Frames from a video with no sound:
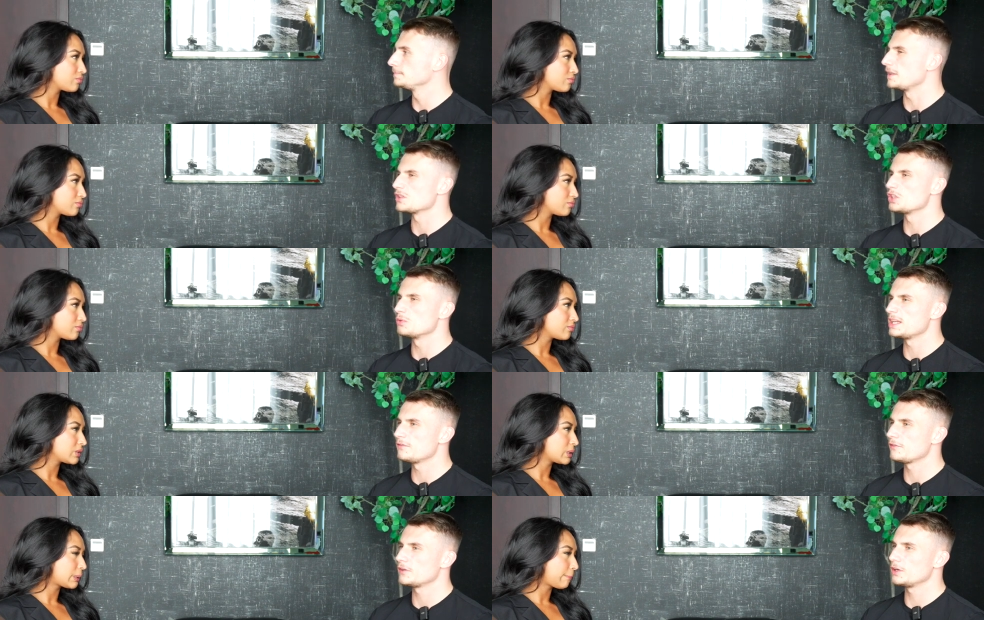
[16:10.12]
Speaker 1: then there's no
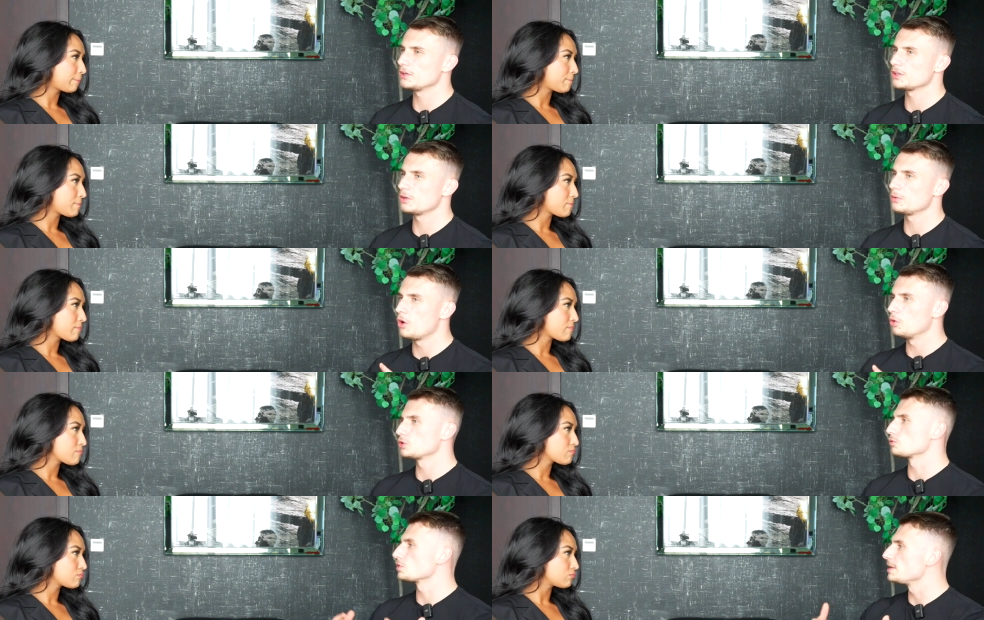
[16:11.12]
need for, you know, a whole
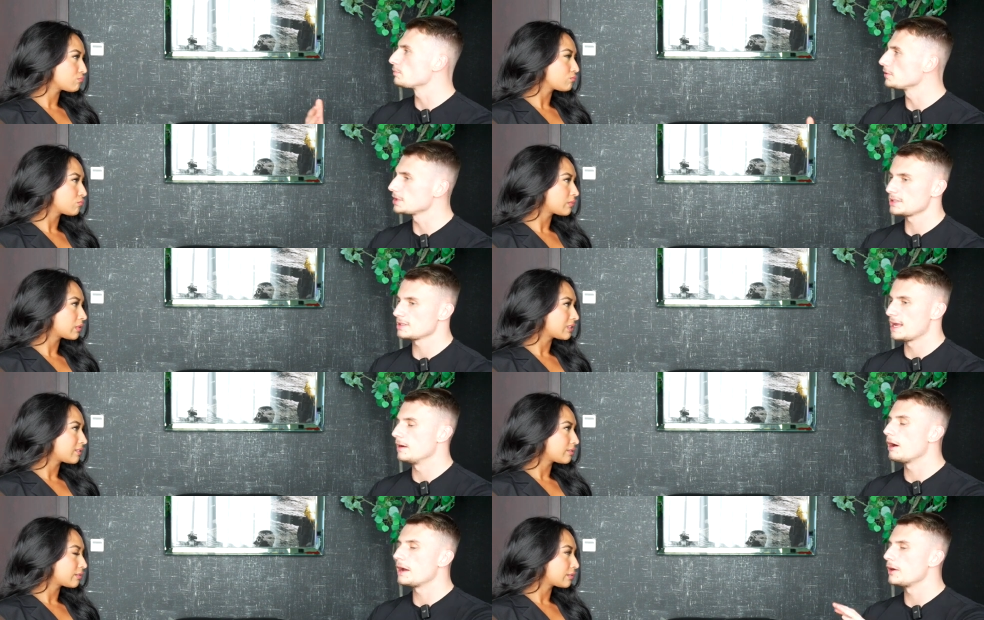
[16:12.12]
trusting process. It's
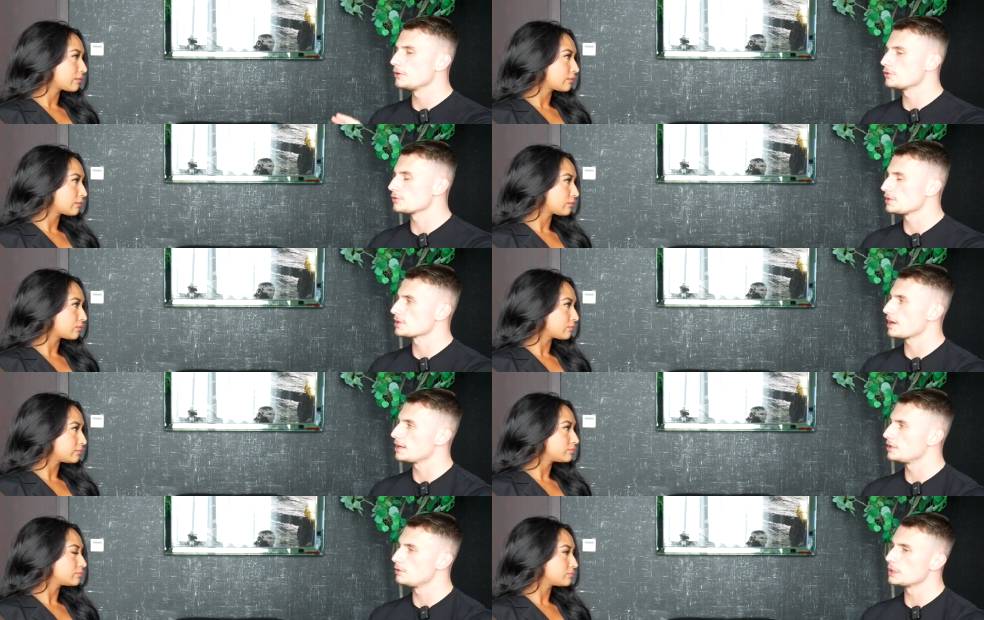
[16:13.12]
like, I already trust this
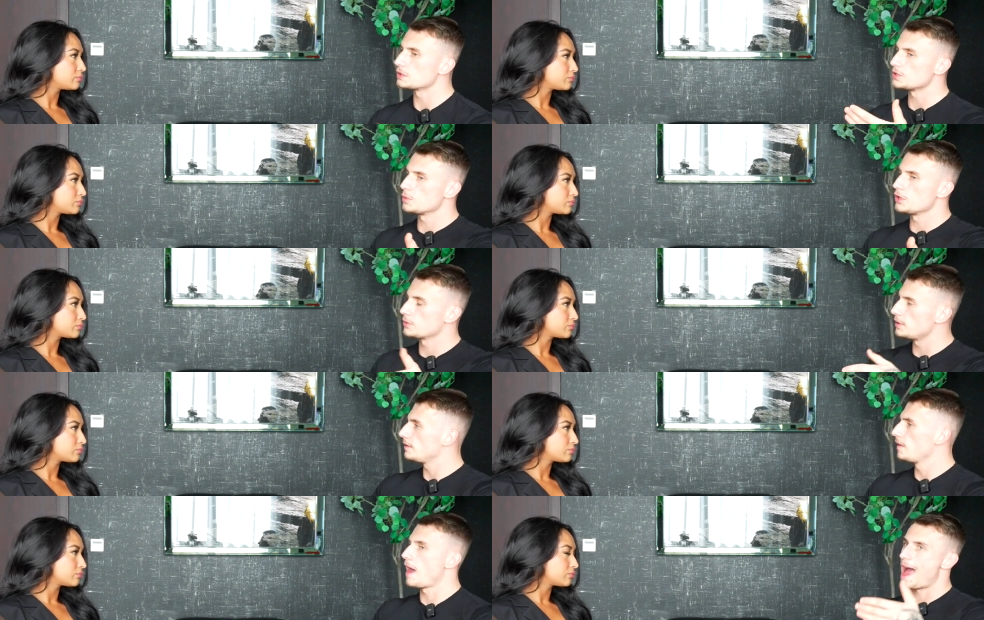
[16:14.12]
guy, you know, because he's worked
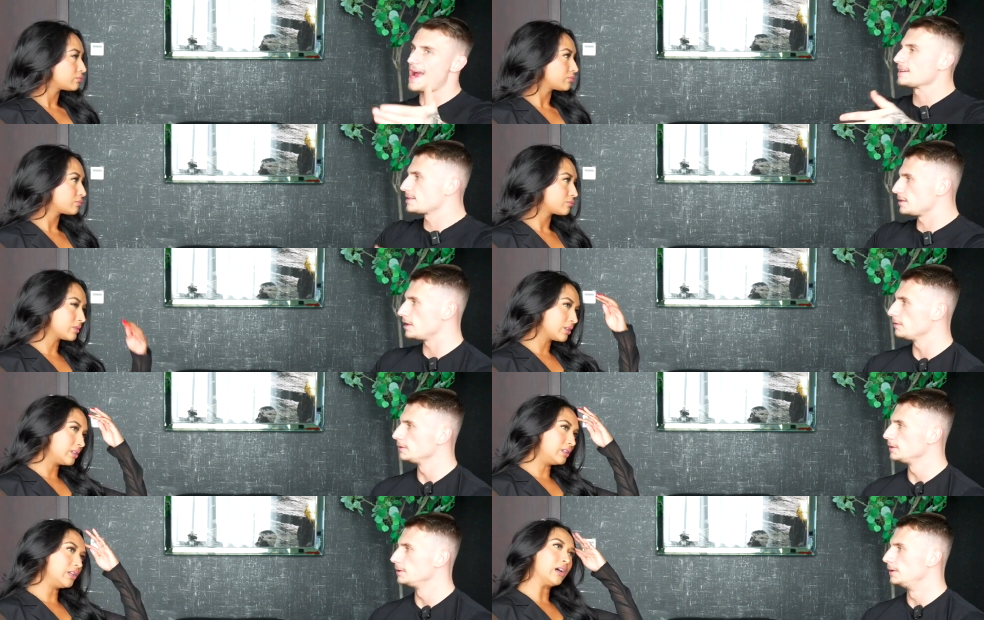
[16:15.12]
with X, you know?
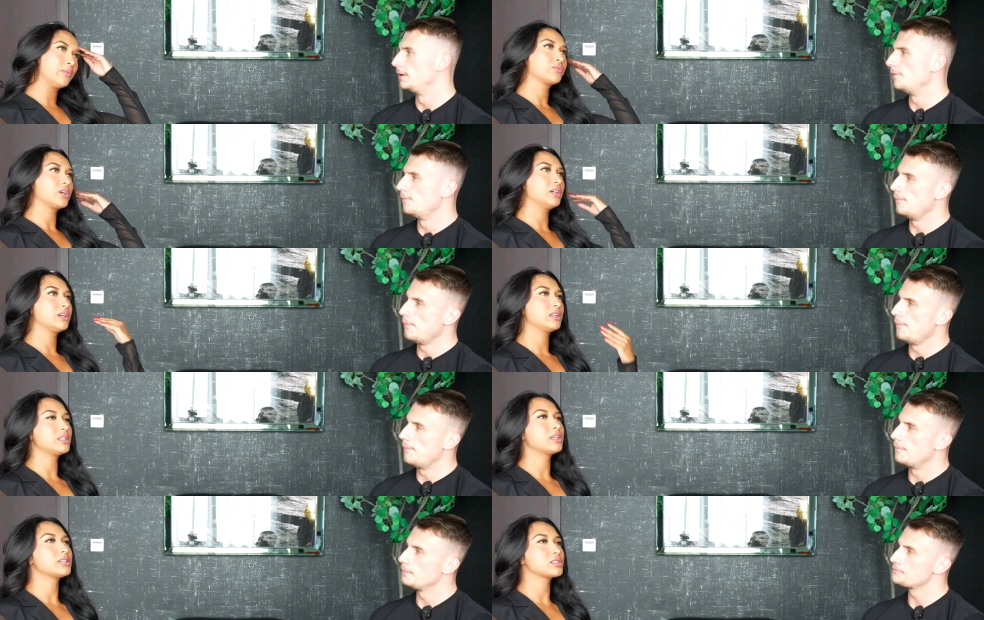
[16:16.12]
Speaker 2: Yeah, I
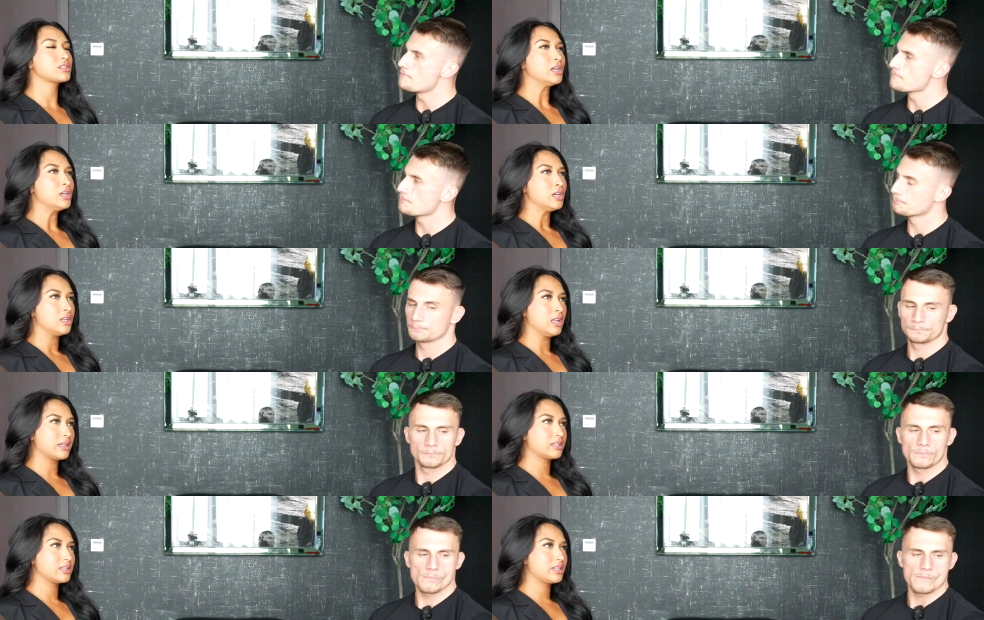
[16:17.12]
think it's
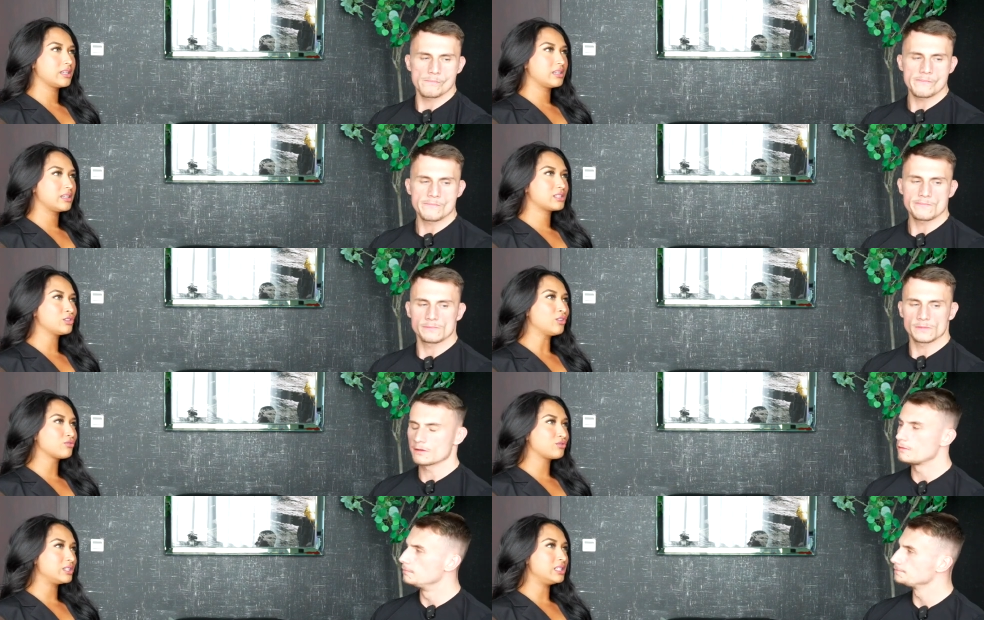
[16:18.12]
like, it's not
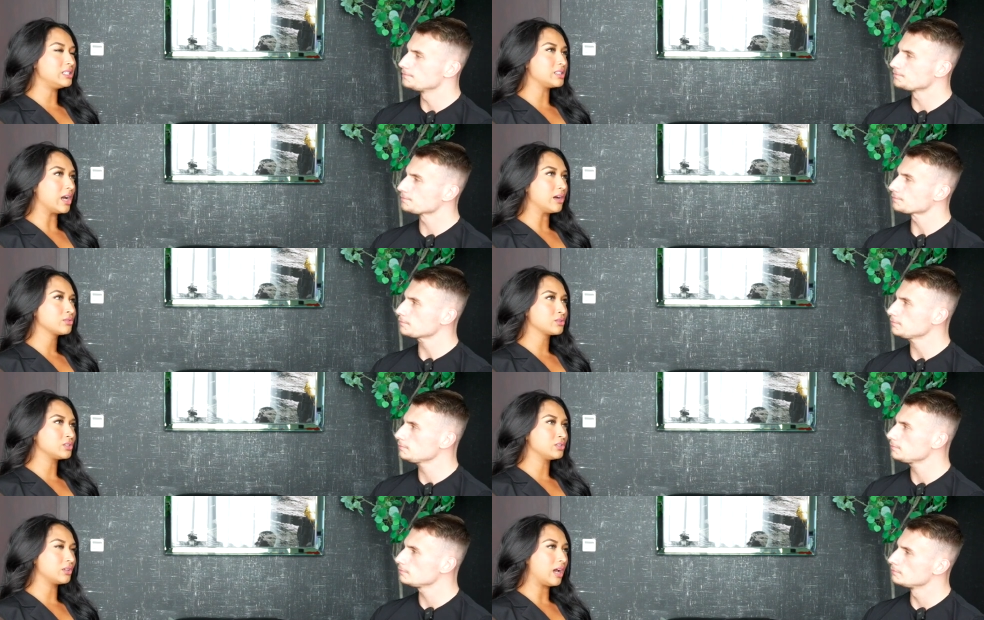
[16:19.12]
really down
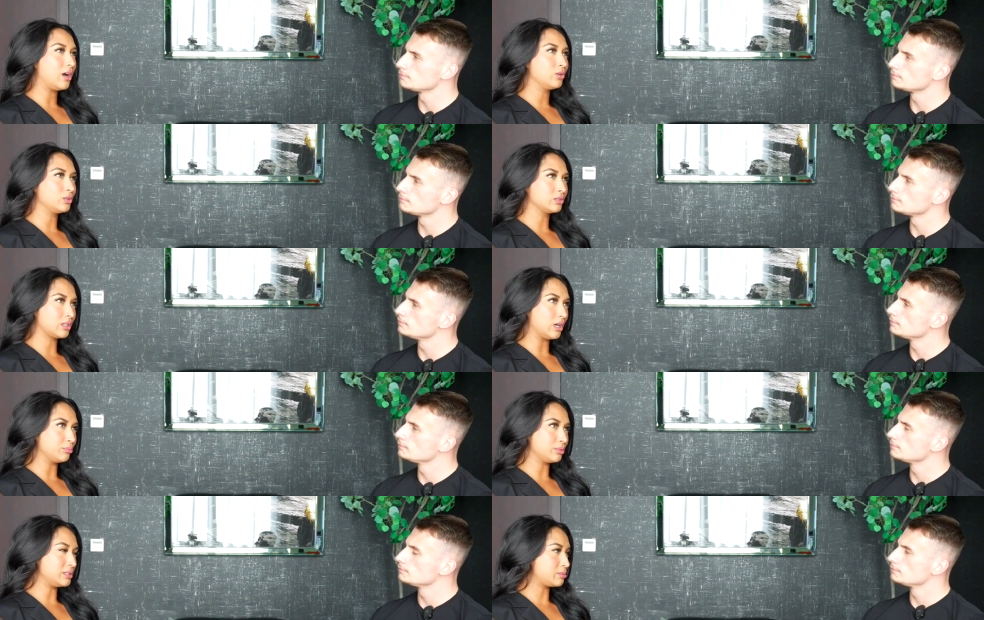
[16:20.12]
to how long the
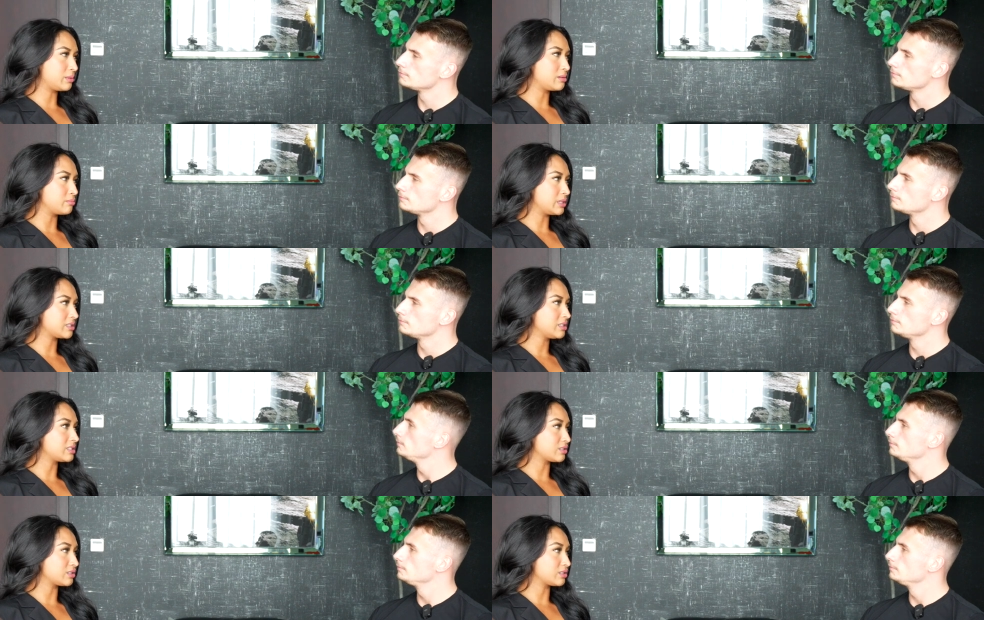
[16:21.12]
company's been in business.